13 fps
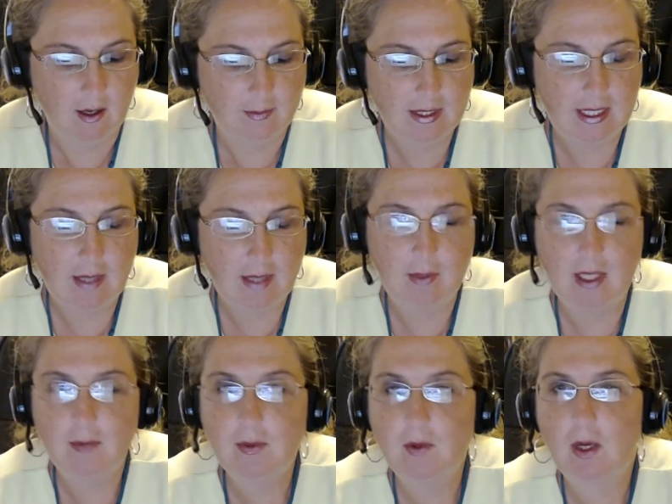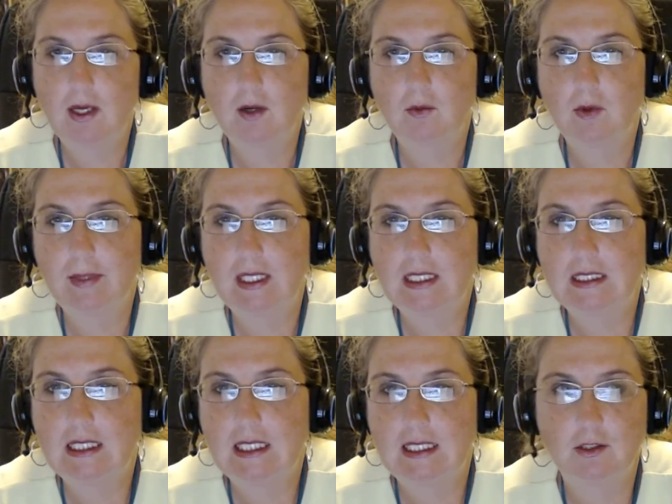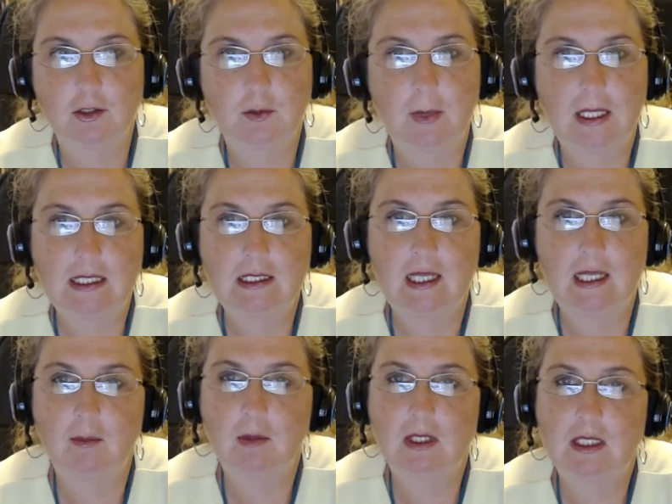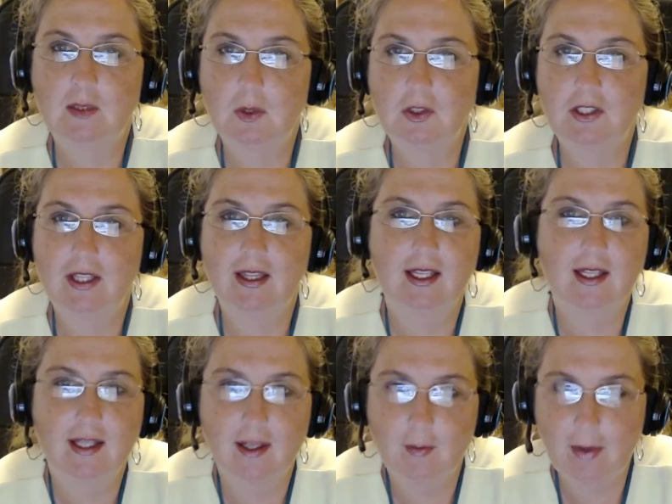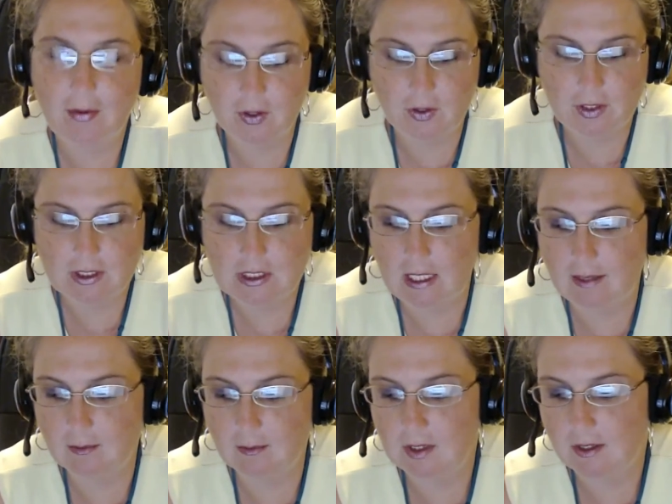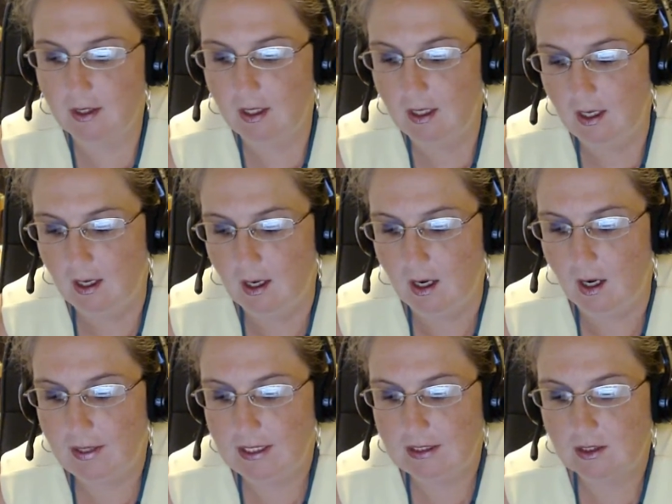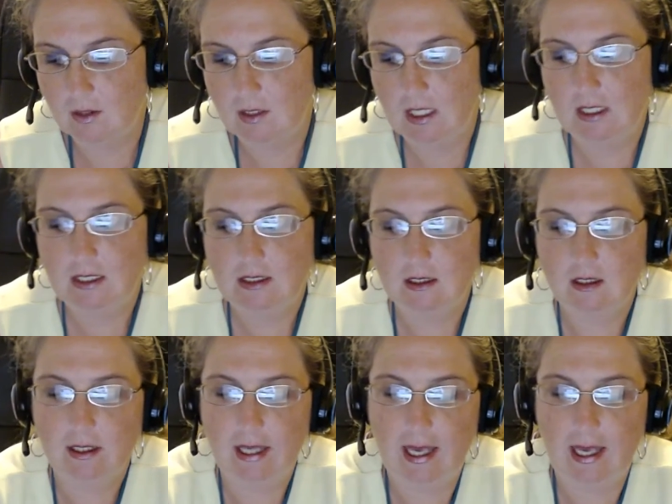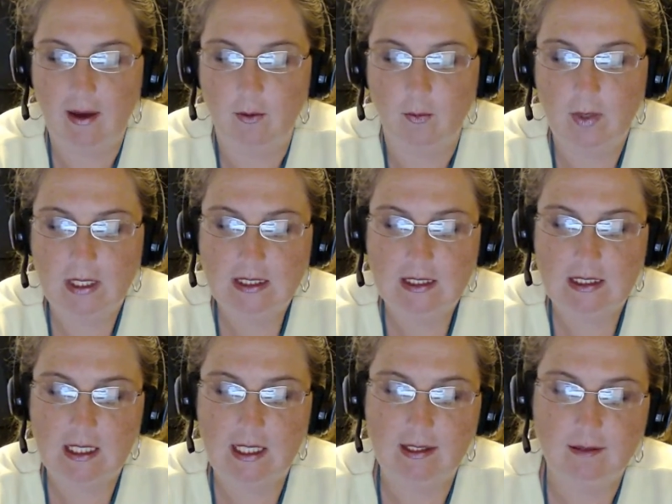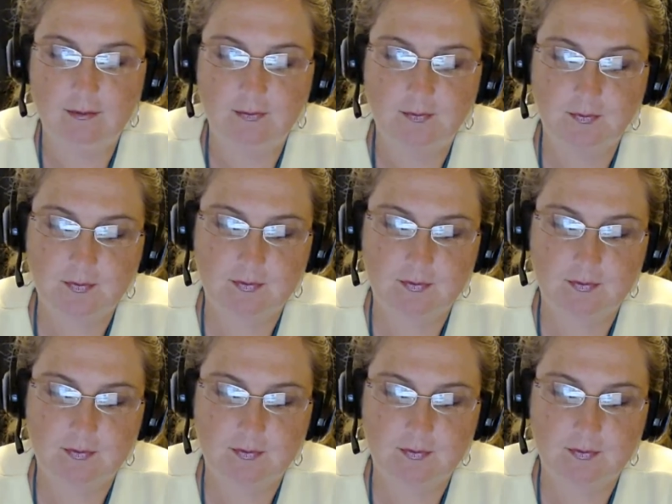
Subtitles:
And that may be why you're reminiscing, as you're spending time with this person thinking about the good times. All right, so then let's look at Wednesday.